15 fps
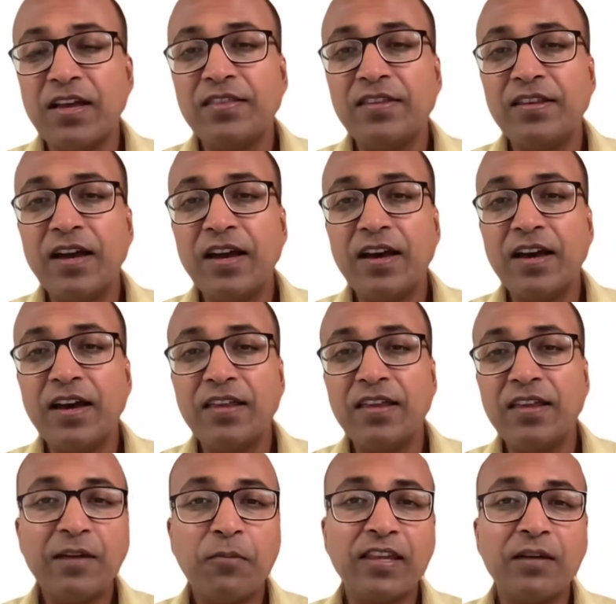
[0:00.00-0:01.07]
The other
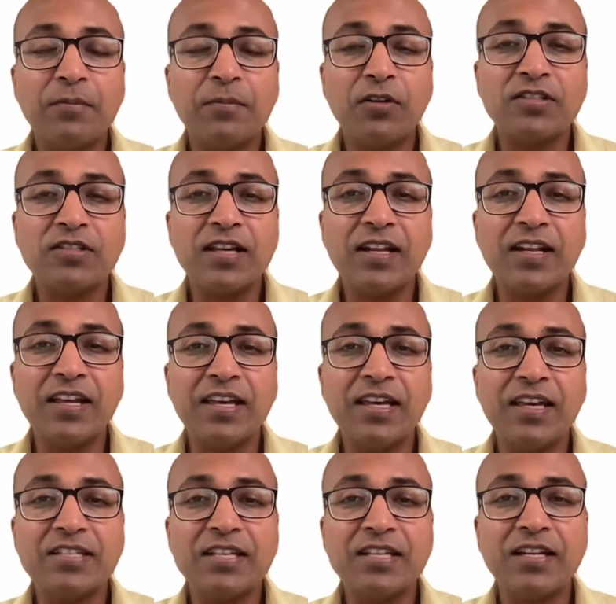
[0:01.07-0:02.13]
important thing about sun
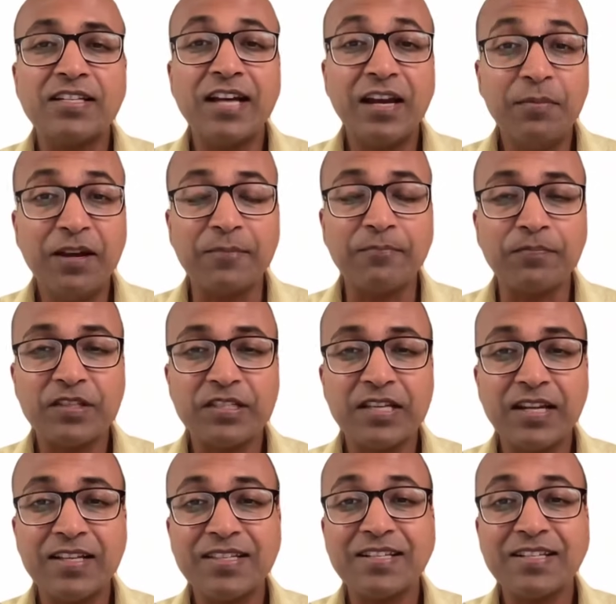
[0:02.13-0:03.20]
is timing.
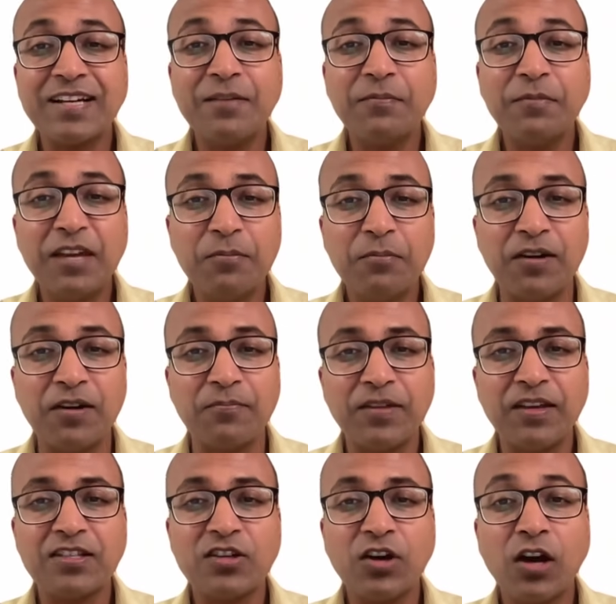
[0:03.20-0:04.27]
Sun is a timekeeper.
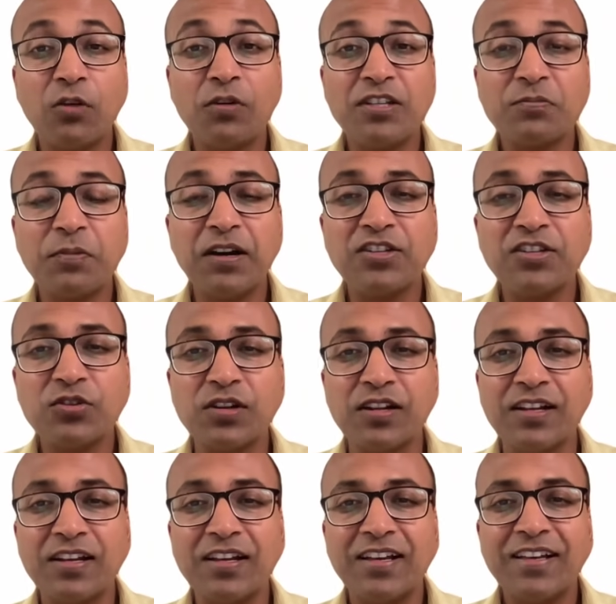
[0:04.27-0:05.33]
It's always punctual.
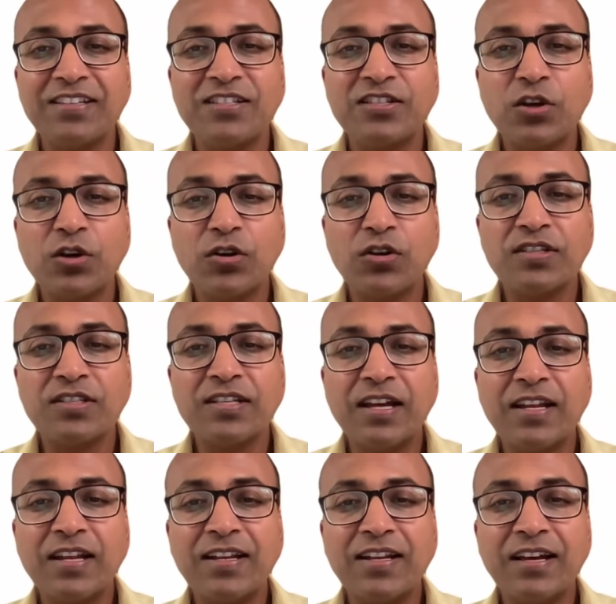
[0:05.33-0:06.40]
So
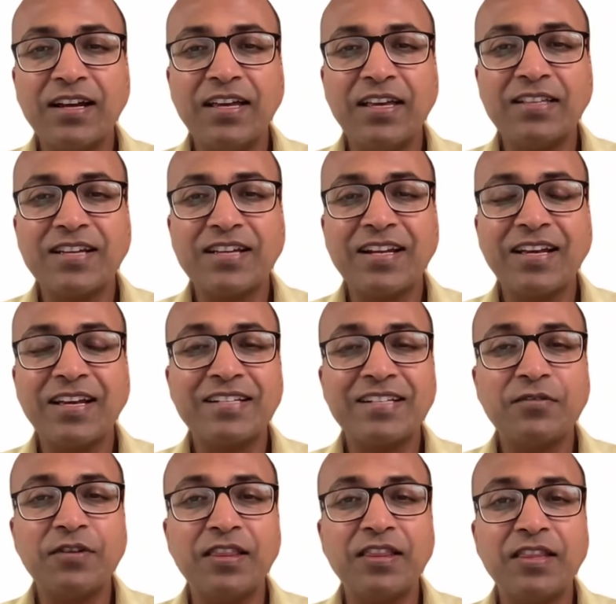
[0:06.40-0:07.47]
sun is
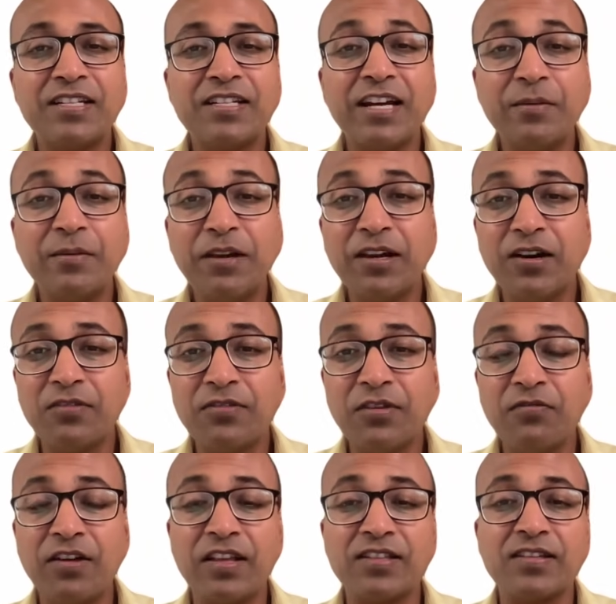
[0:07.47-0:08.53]
connected with the timing of
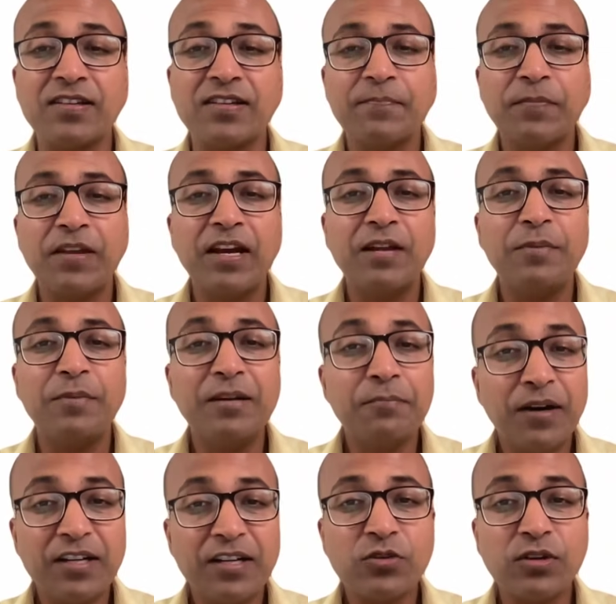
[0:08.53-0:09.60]
events and being
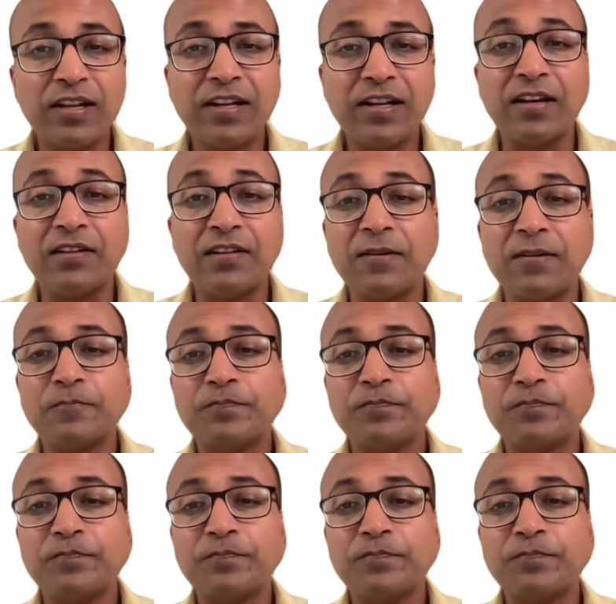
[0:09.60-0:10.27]
punctual in life.